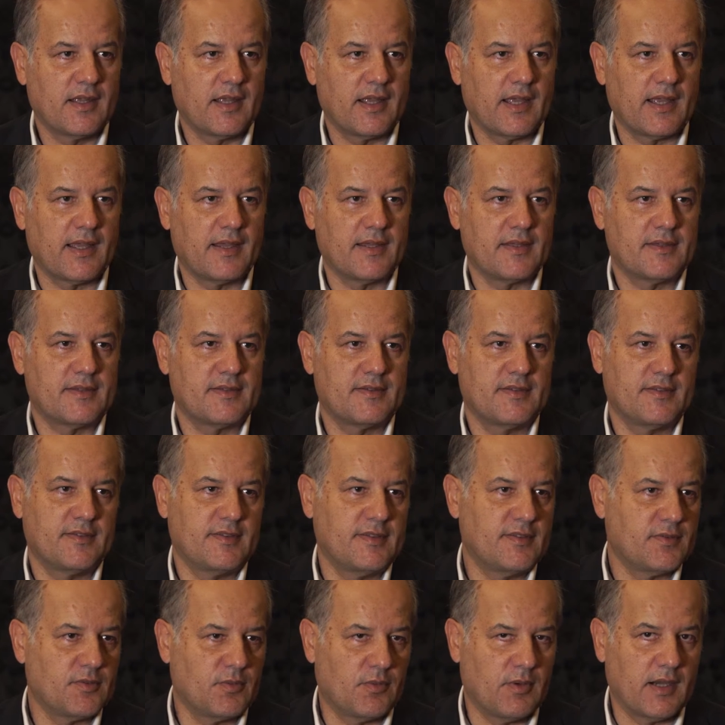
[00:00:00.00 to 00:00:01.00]
and this
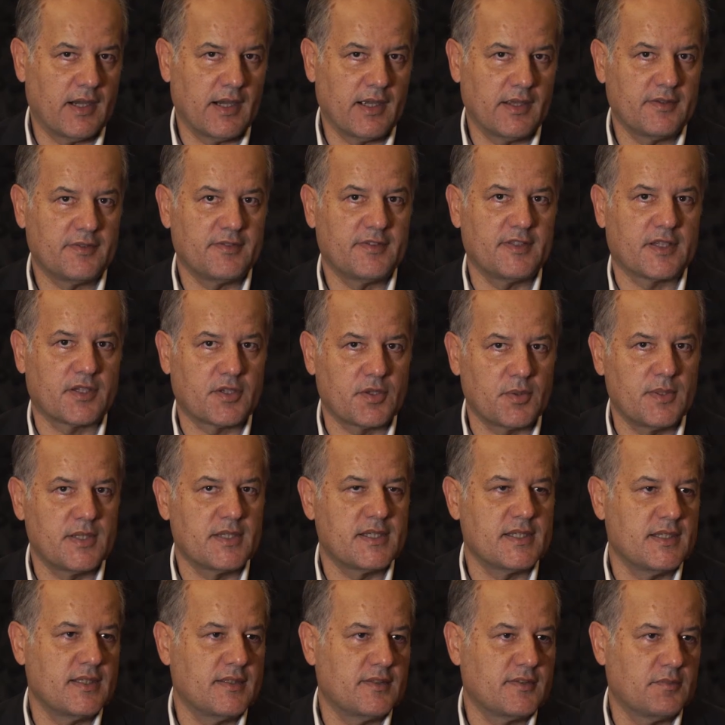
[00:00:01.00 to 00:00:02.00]
is why
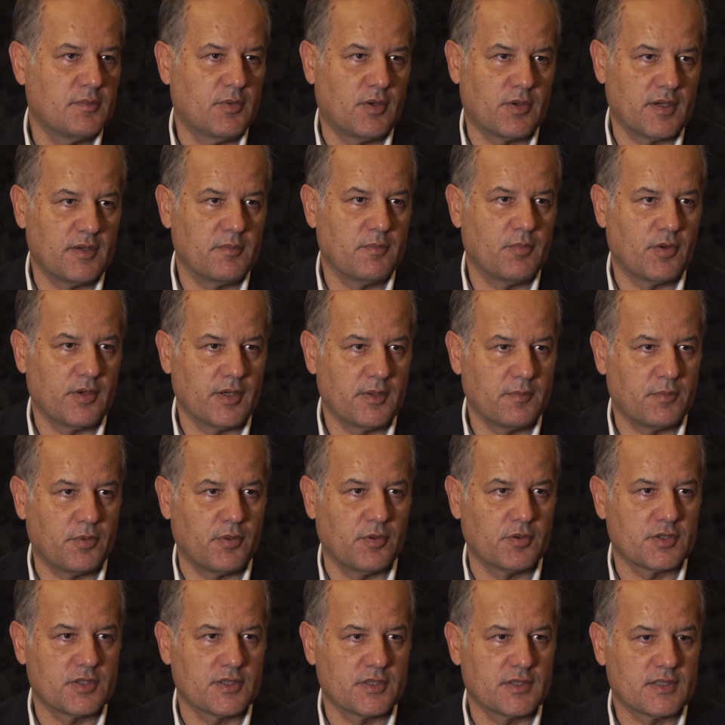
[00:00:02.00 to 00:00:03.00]
security is more and more
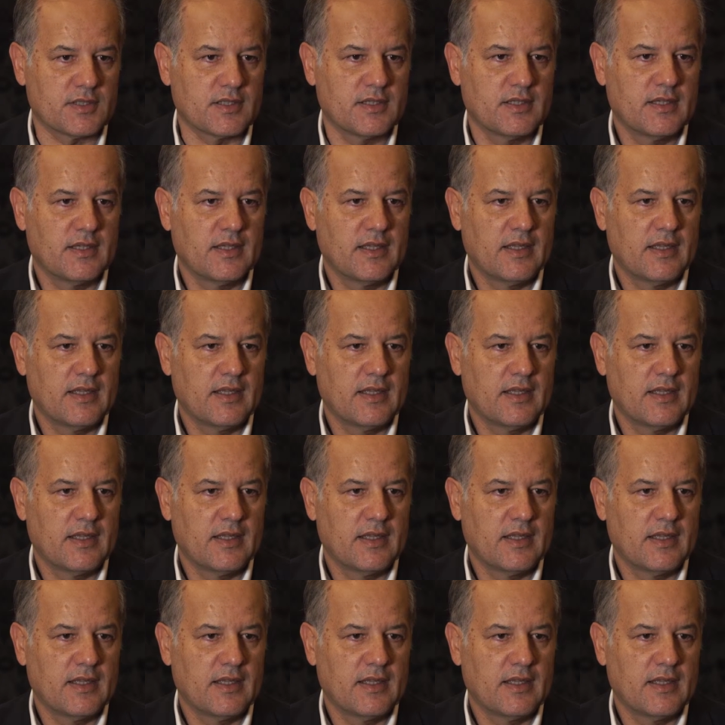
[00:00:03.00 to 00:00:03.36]
important.